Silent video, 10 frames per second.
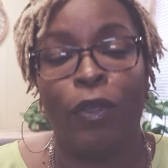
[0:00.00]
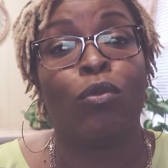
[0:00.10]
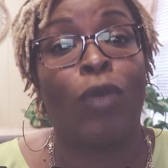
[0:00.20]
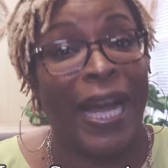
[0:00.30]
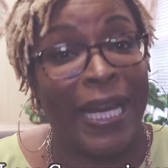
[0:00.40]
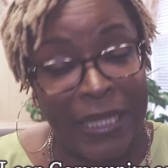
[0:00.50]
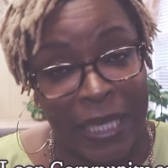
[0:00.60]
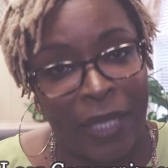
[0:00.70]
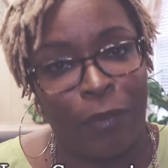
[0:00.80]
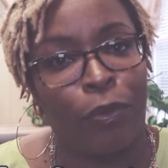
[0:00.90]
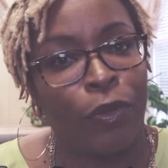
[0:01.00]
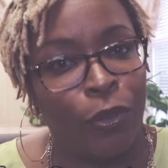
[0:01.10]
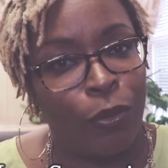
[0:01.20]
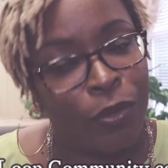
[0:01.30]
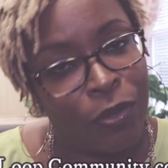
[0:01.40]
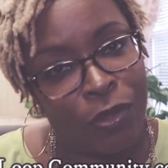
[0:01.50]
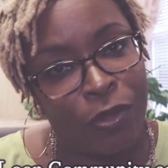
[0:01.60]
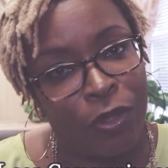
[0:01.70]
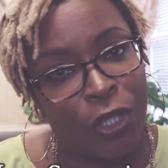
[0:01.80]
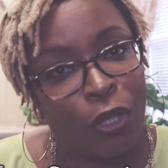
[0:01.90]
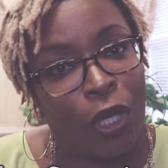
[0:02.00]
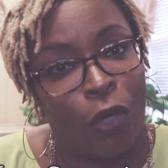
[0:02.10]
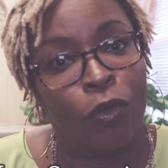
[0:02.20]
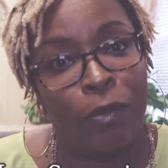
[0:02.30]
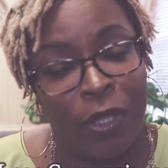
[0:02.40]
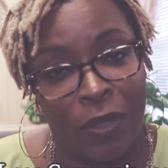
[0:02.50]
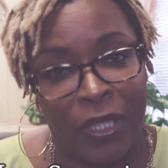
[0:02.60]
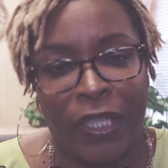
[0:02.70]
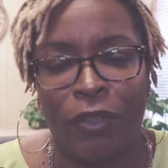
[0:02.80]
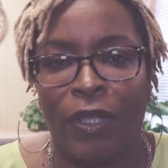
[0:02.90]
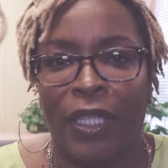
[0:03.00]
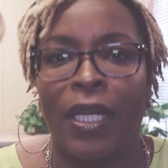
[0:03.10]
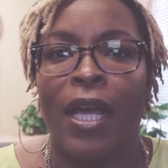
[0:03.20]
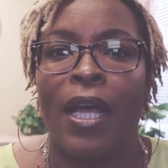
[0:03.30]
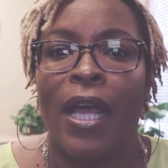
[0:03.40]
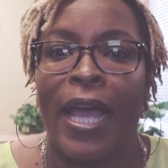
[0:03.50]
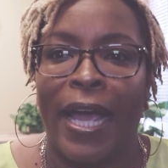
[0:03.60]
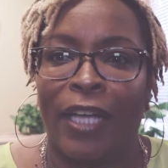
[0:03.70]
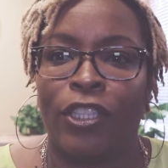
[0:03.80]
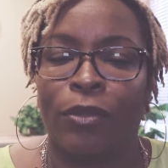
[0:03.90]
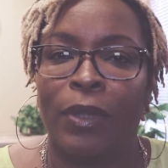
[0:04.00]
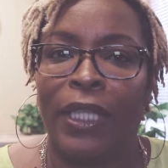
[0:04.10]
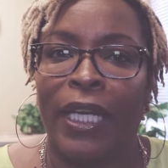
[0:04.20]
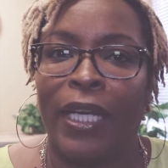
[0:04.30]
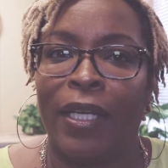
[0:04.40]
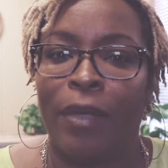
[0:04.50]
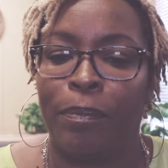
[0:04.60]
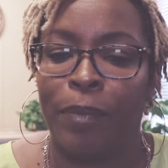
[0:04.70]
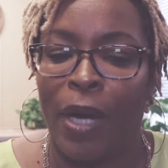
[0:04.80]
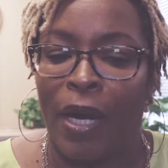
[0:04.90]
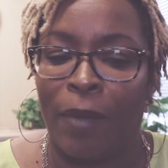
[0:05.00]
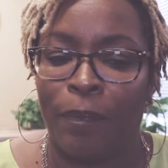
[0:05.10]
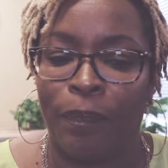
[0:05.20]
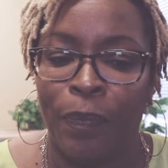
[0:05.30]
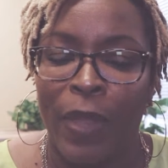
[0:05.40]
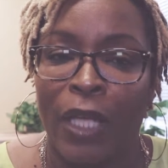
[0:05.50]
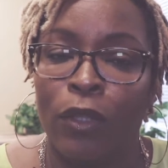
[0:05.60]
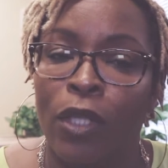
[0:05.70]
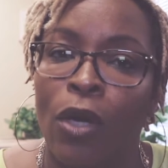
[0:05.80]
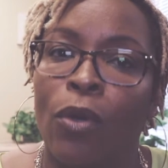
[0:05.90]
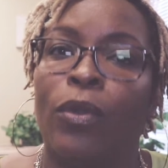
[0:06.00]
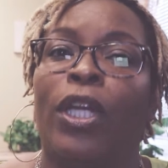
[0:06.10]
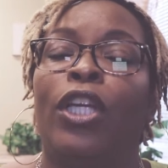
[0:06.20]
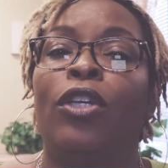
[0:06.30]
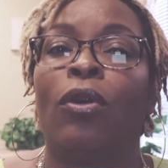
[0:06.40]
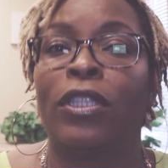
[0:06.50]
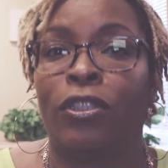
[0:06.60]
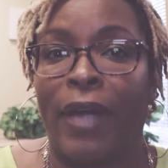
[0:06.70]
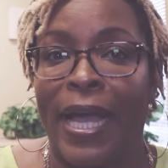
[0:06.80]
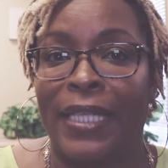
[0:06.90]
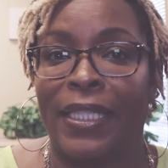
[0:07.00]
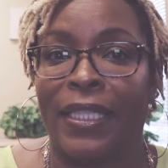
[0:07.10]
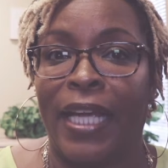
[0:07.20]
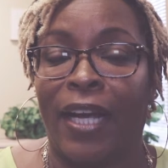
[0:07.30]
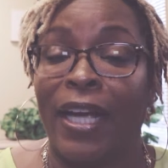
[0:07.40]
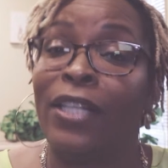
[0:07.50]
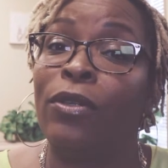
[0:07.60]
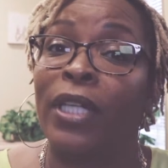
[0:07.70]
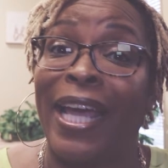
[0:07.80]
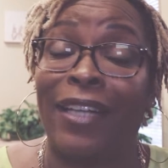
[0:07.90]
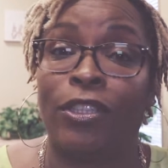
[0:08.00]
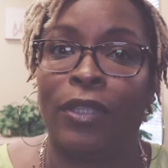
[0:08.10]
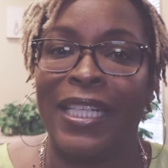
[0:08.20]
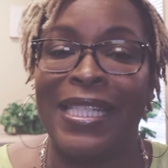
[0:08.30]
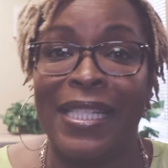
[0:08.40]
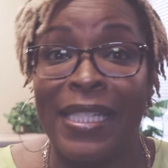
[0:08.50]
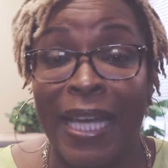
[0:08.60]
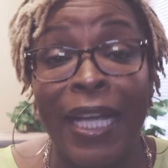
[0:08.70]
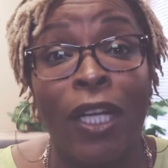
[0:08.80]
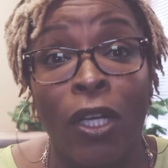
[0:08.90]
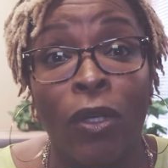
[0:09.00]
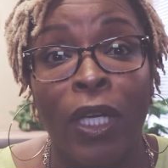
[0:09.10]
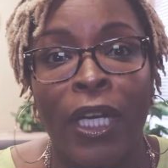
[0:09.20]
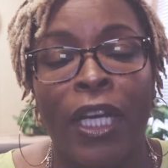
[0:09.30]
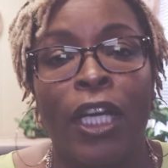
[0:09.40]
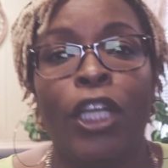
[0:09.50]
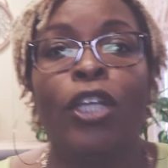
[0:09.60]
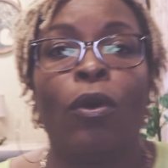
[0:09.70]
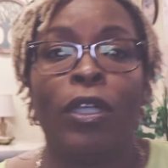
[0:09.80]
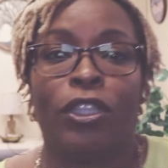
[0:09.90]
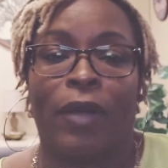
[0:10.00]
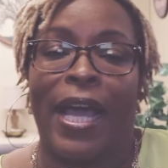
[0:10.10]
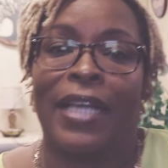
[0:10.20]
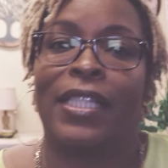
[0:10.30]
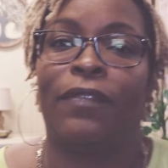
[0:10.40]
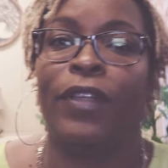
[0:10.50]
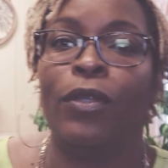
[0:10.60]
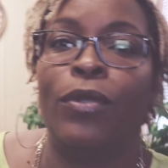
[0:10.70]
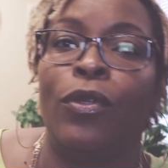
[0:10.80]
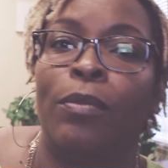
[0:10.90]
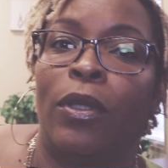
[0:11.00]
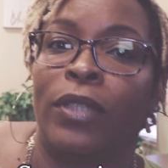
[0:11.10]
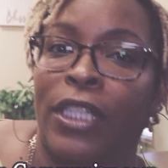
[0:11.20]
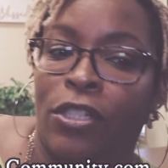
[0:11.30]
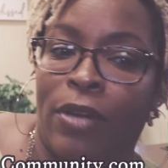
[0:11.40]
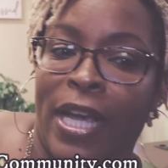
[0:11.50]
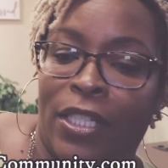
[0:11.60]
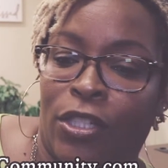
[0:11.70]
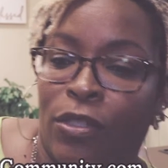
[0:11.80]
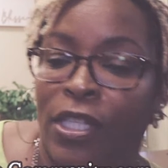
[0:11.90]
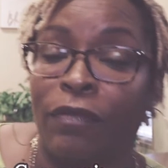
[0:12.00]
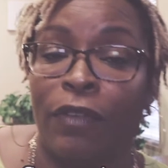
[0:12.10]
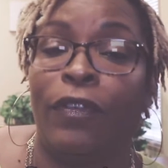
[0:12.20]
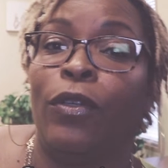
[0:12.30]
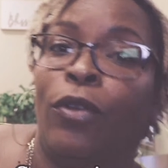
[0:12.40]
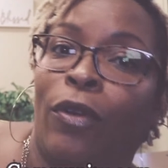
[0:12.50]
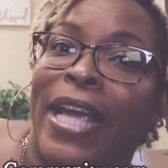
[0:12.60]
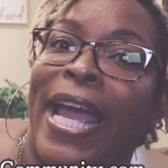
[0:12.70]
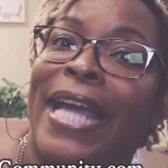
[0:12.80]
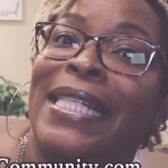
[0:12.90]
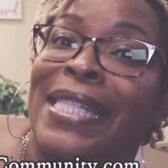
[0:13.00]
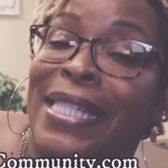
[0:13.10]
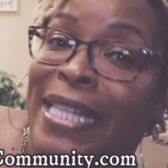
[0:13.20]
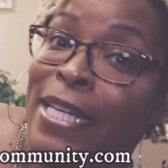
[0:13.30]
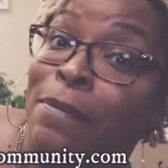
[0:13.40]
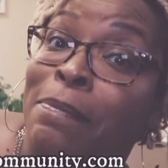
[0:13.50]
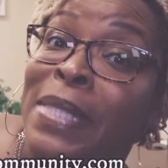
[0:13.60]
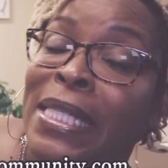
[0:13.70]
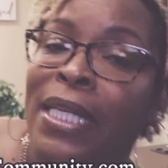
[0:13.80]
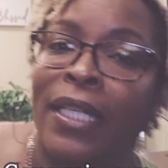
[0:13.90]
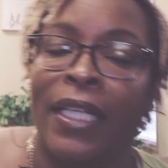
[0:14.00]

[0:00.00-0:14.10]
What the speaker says: write and produce your own music. You can actually load your tracks in there, and you can actually sell your tracks. If you do multi-tracks yourself, if you create stems,